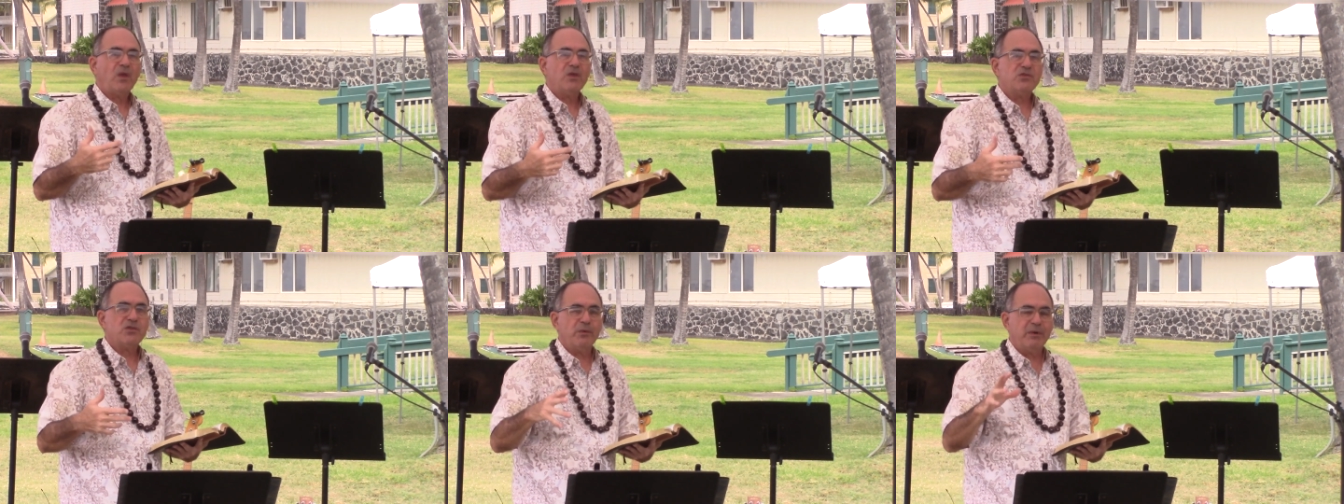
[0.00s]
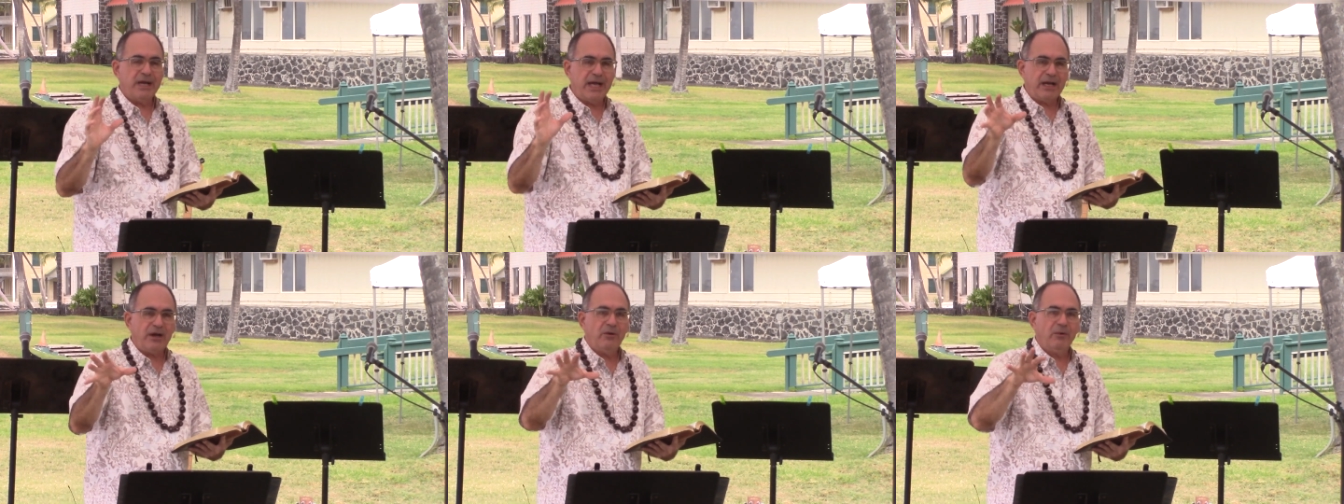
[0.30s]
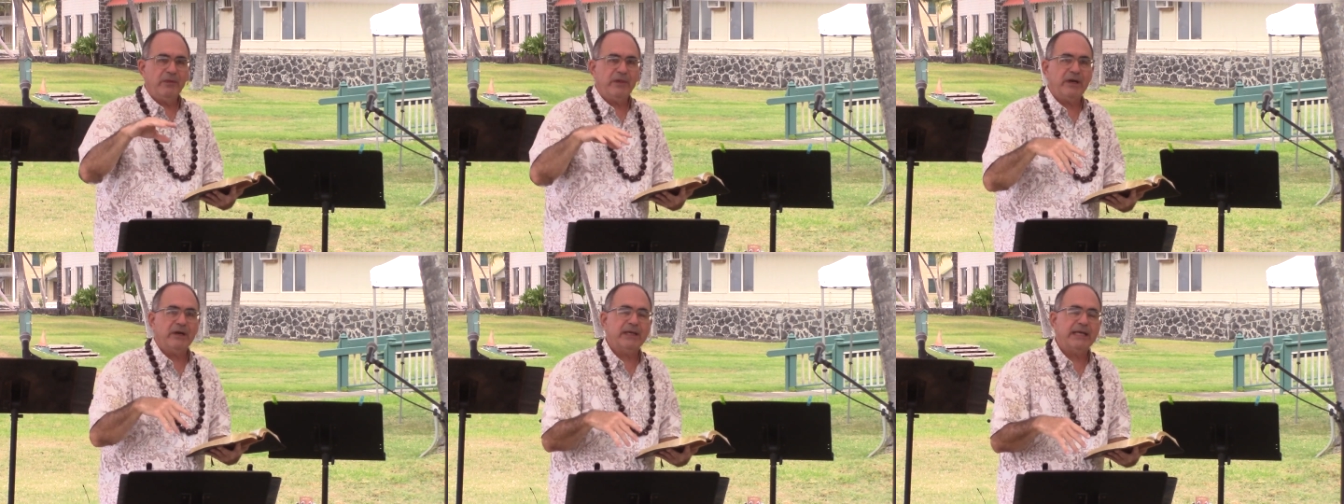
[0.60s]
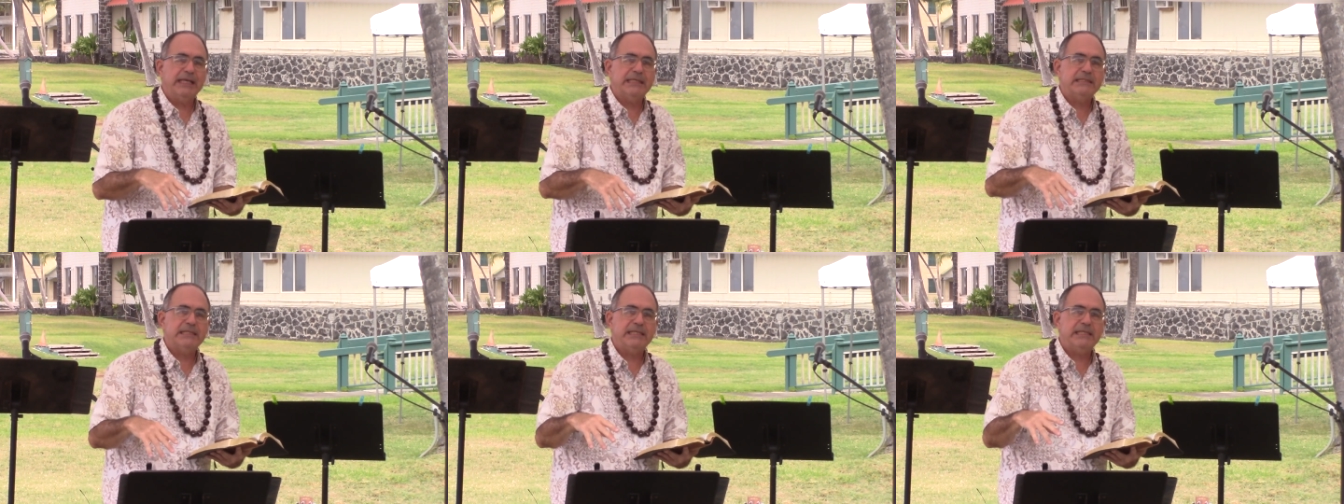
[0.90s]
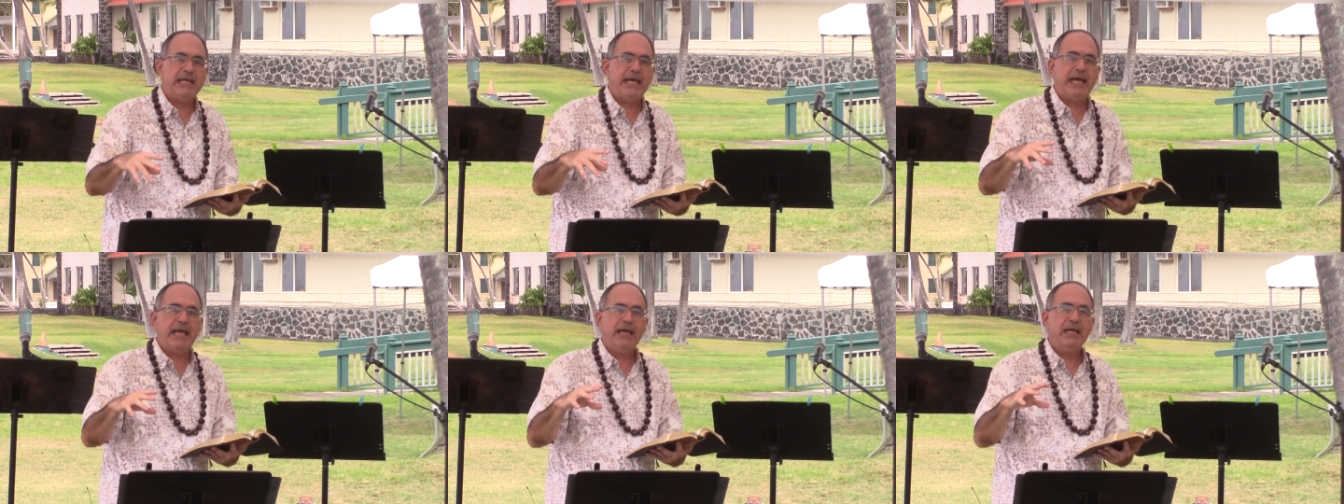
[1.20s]
So we're not going there again
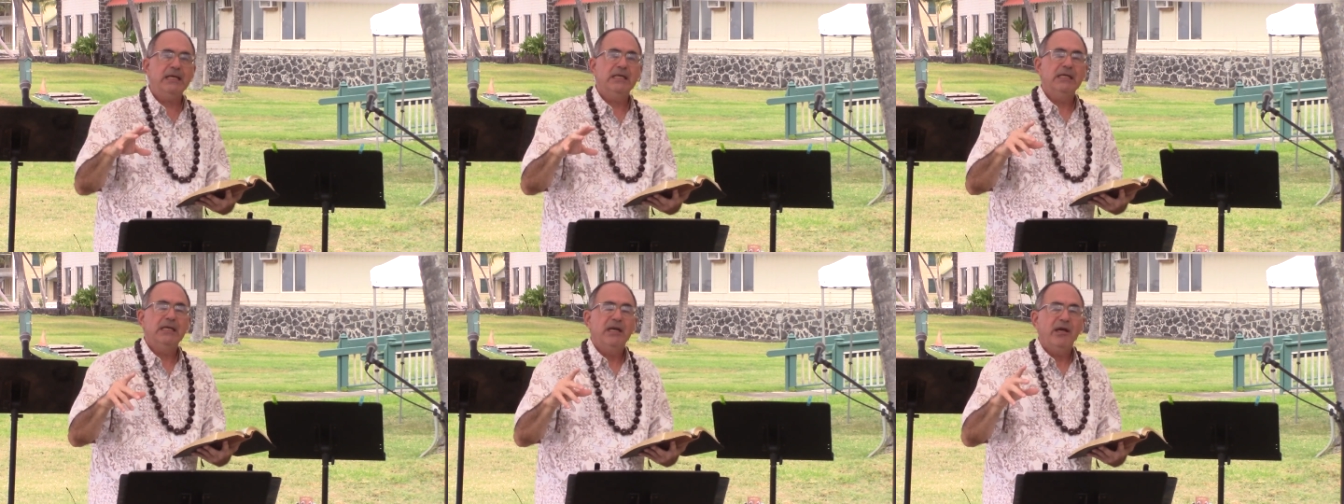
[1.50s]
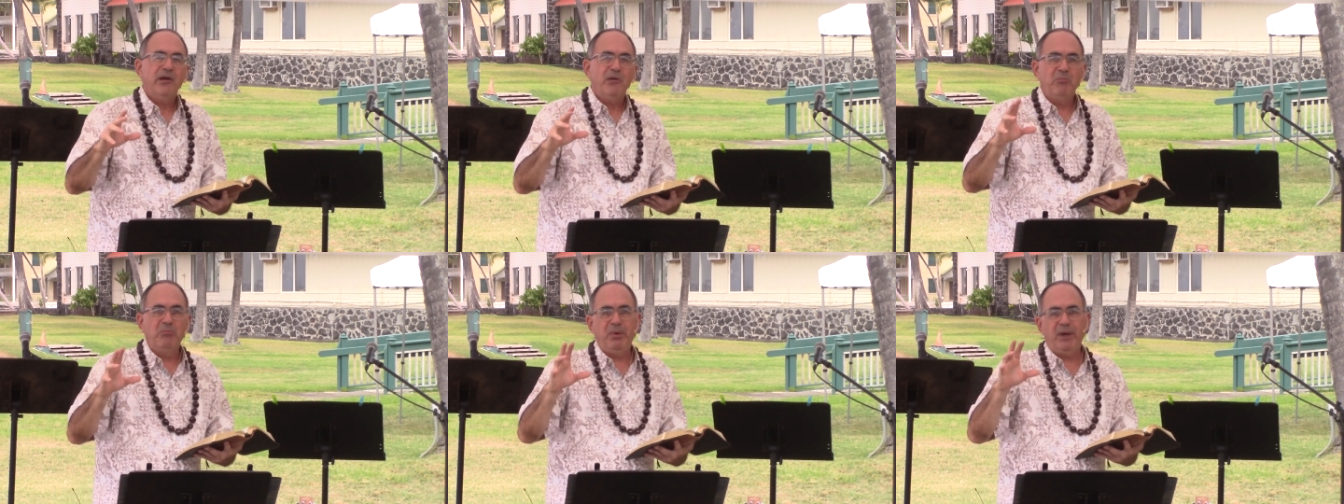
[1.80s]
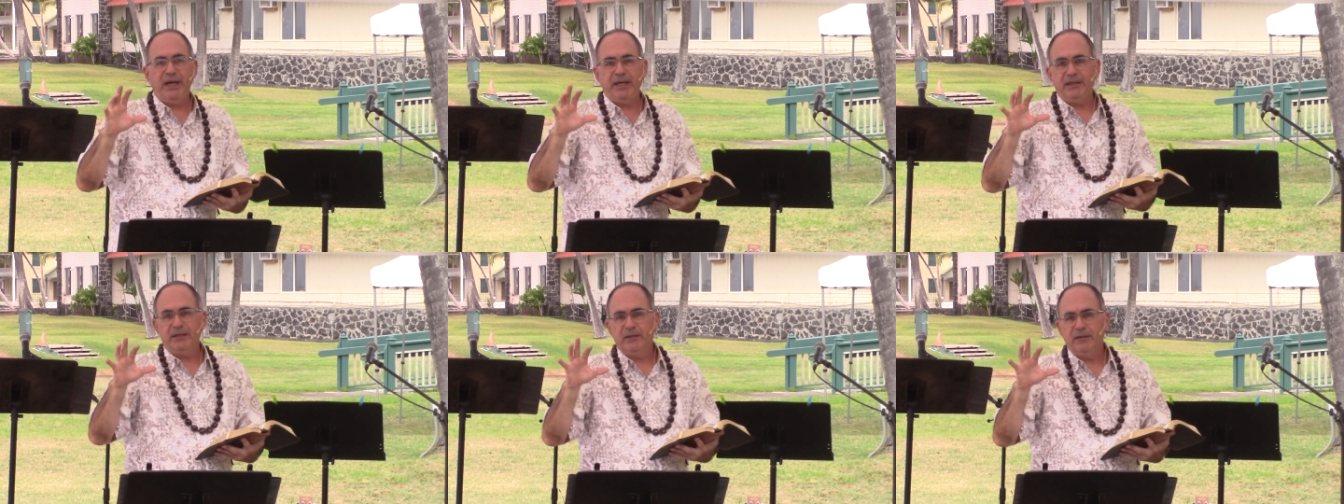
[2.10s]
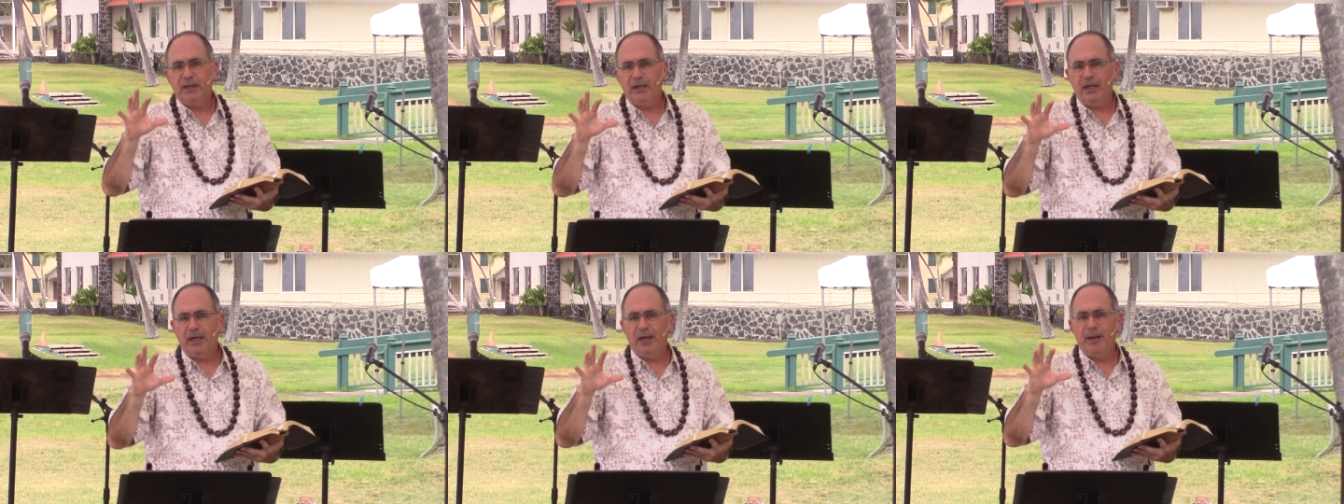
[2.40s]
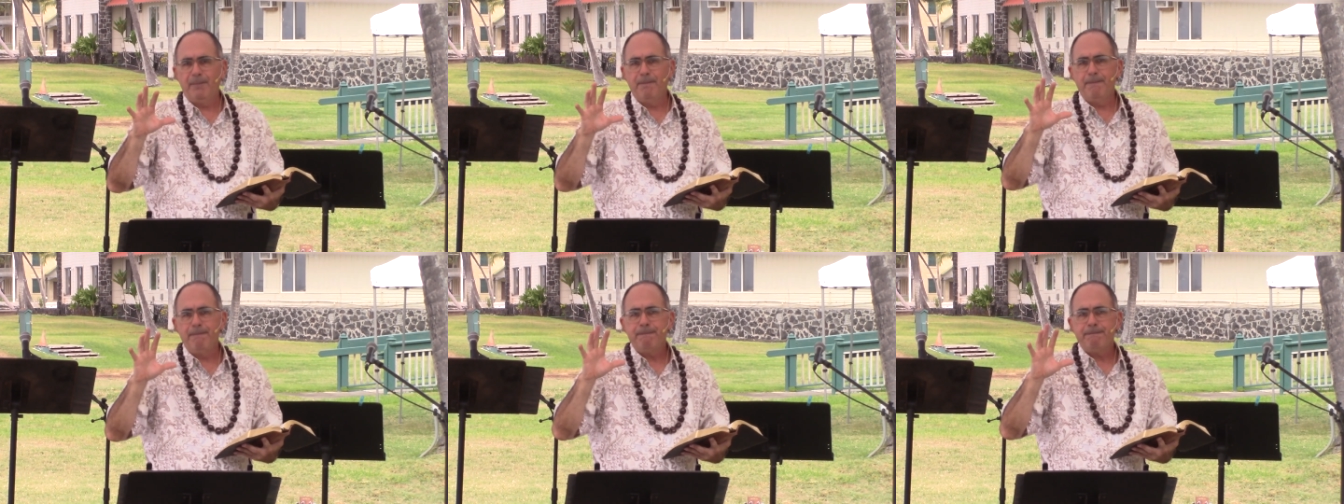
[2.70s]
today. But
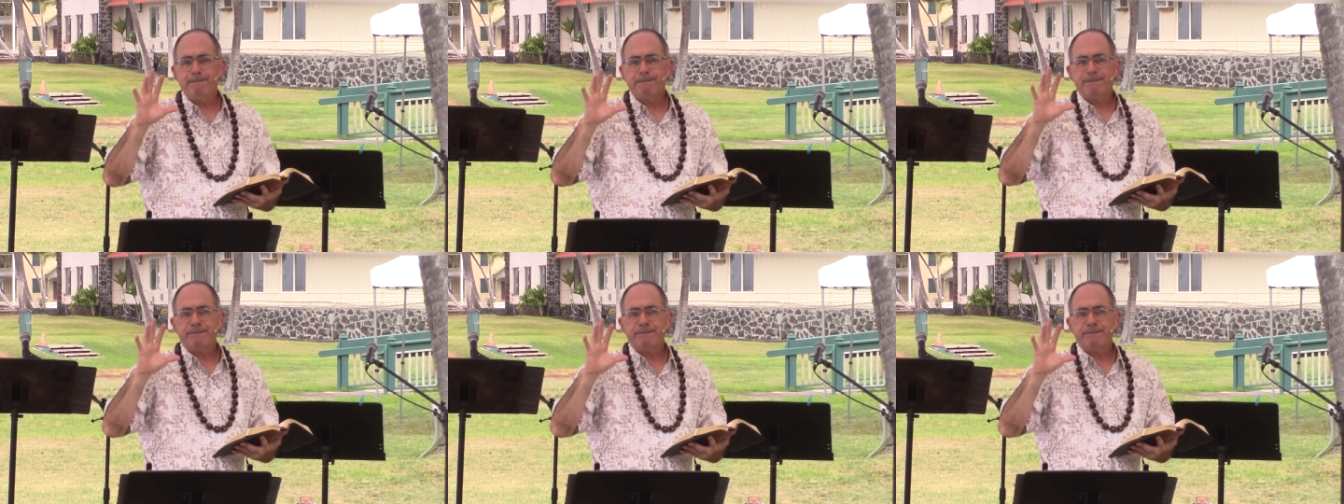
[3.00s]
um,